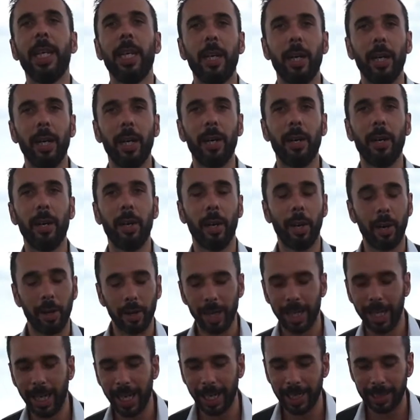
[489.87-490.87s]

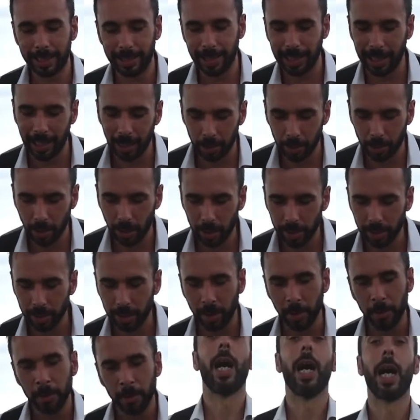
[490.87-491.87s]
early
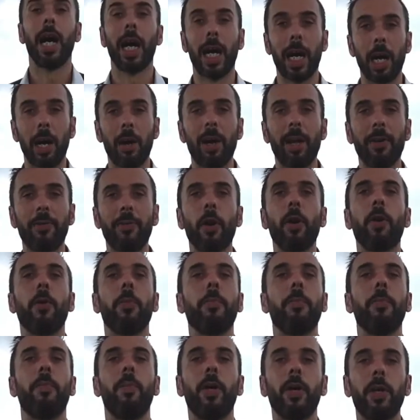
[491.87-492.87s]
1800s. However,
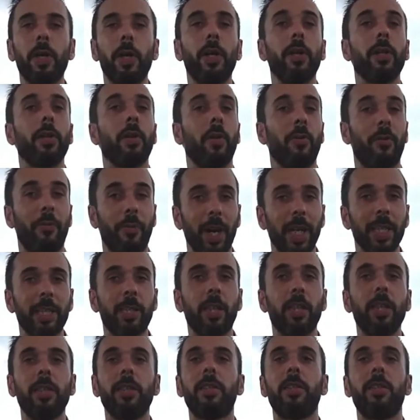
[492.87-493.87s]
modern
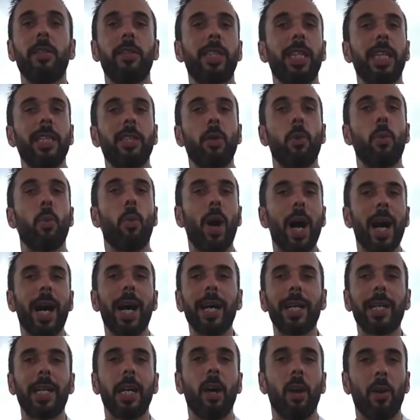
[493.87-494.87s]
old-fashioned, such as a
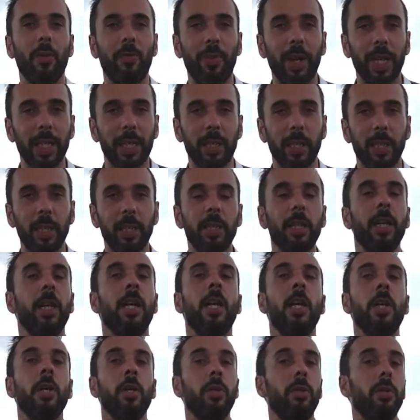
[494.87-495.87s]
Oaxaca old-fashioned,
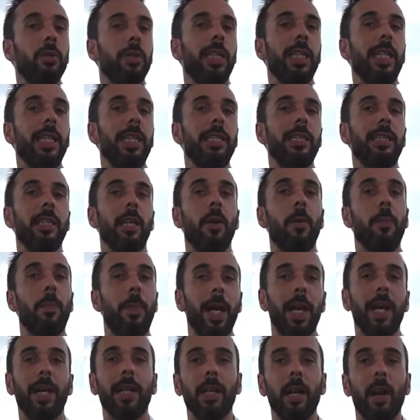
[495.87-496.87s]
uses a
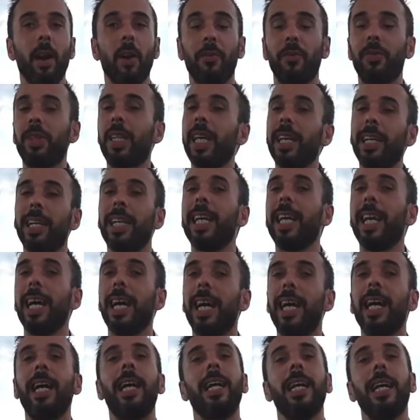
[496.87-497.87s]
blend of
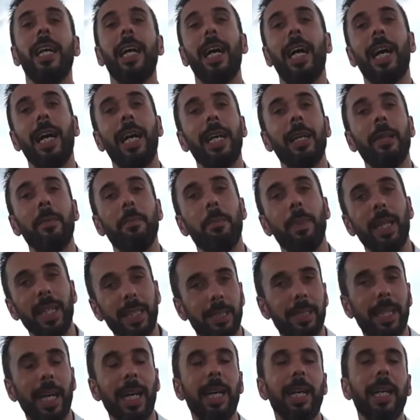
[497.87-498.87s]
tequila and
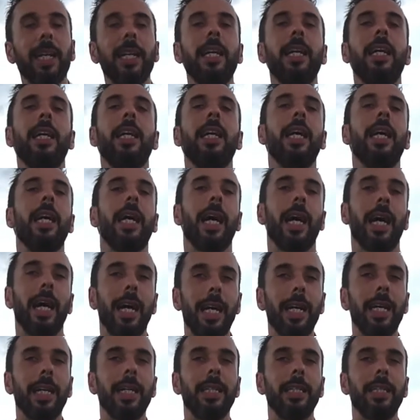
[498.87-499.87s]
mezcal,
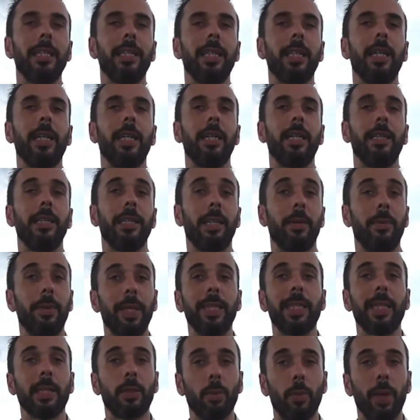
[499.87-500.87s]
and there is
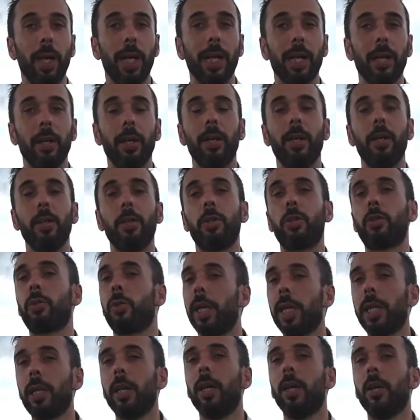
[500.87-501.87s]
as well a
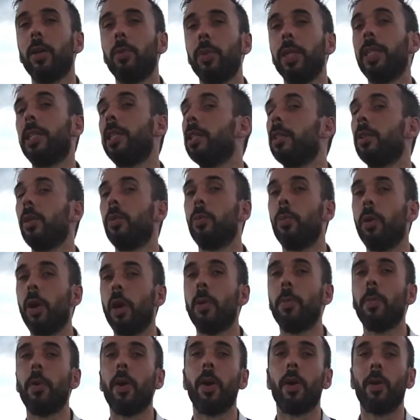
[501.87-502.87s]
treacle, which is a
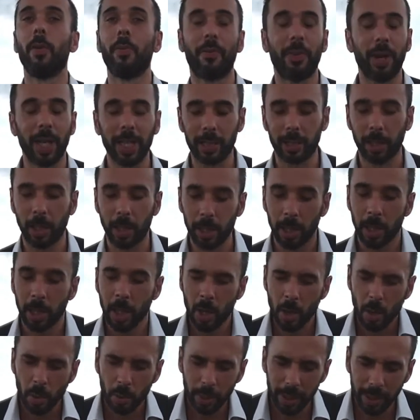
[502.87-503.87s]
rum old-fashioned
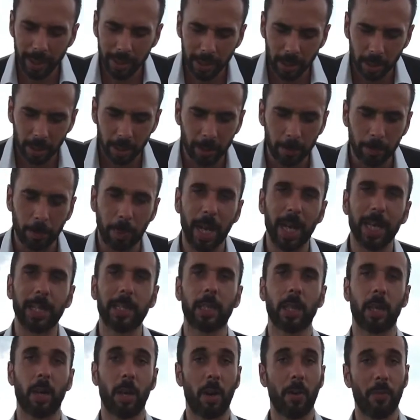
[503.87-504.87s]
with a splash
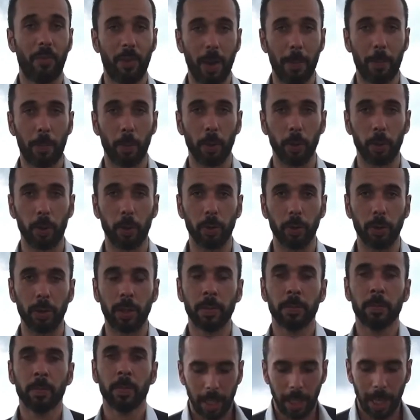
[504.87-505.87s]
of apple juice.
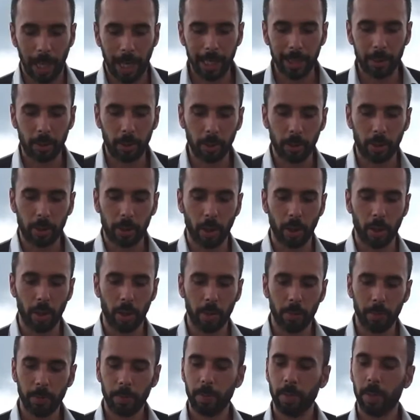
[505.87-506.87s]
As you saw,
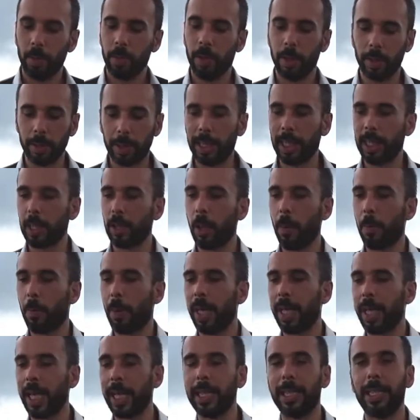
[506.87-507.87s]
nothing
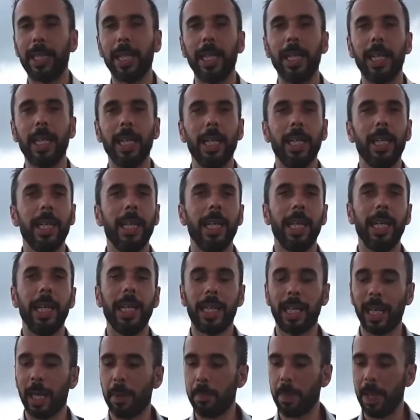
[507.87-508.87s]
complicated. It
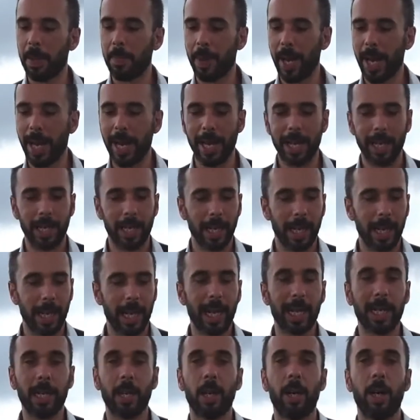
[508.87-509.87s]
can be made
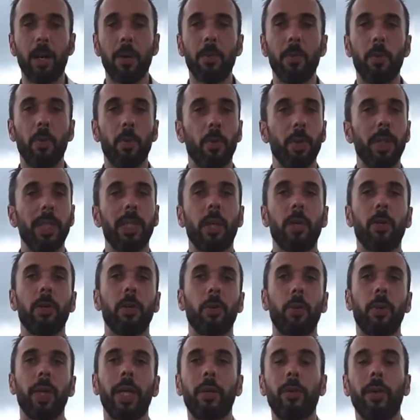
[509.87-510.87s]
at home without
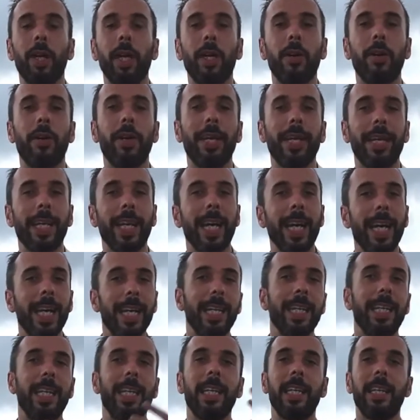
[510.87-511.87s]
requiring
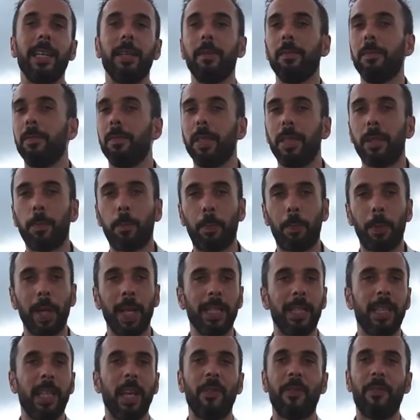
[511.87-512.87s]
any
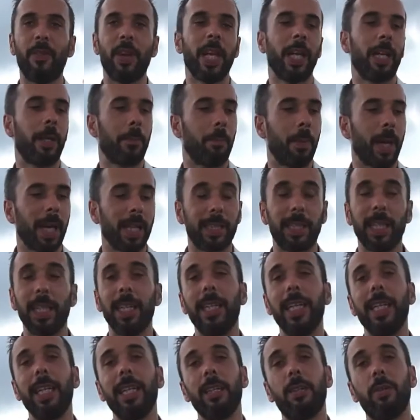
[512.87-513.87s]
specific
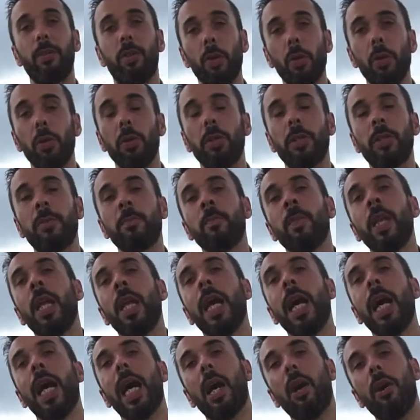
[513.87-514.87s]
bartending tools.
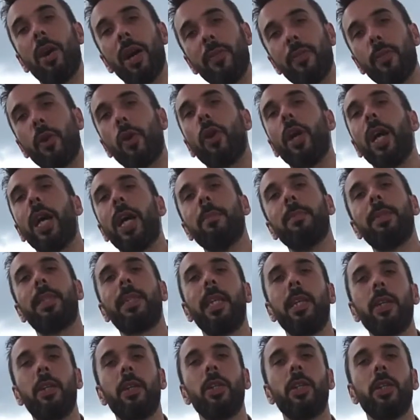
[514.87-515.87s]
However, I'm
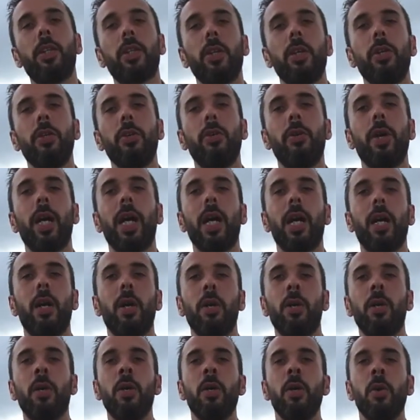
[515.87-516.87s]
still going to show you
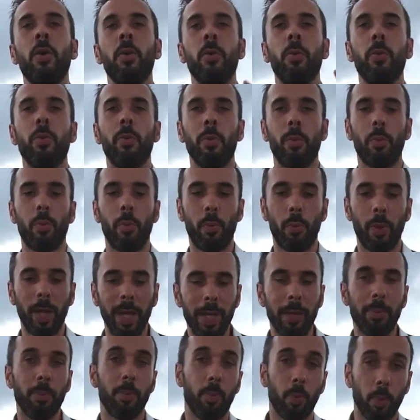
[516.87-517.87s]
how
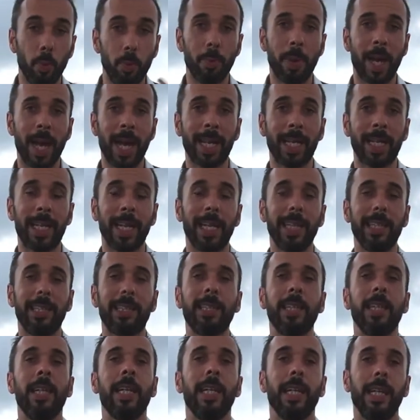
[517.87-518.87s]
we would make it
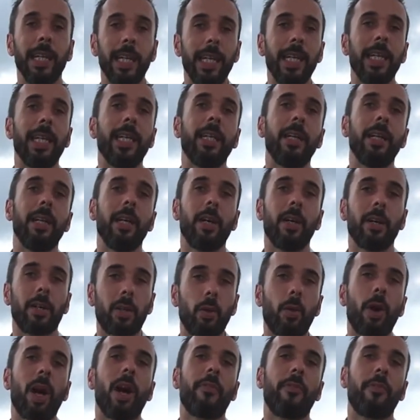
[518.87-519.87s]
in a
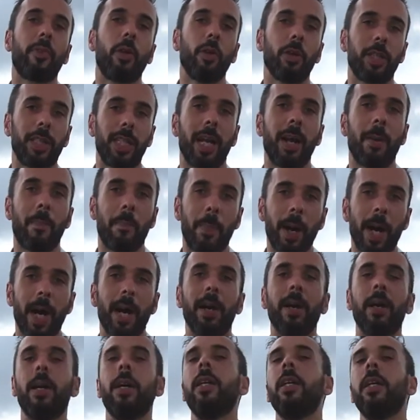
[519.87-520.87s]
craft cocktail
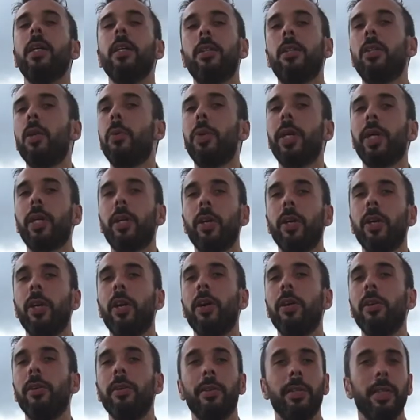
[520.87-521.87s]
bar. So we're going
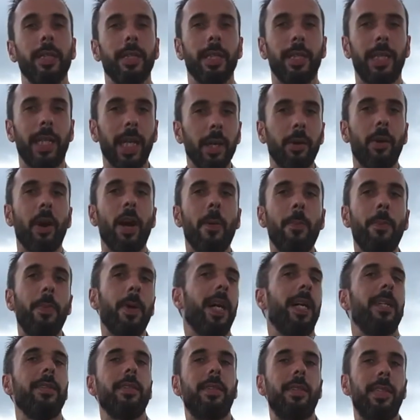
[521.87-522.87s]
to gear up
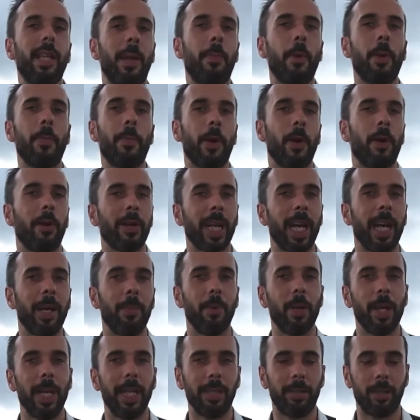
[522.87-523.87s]
and step up our game
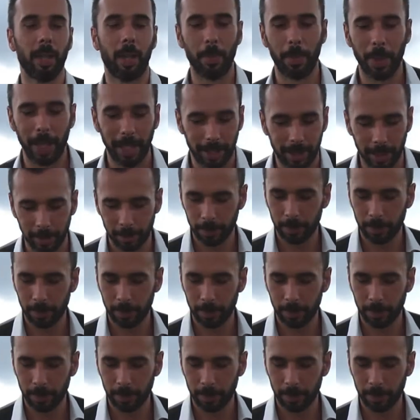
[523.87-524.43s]
a little bit.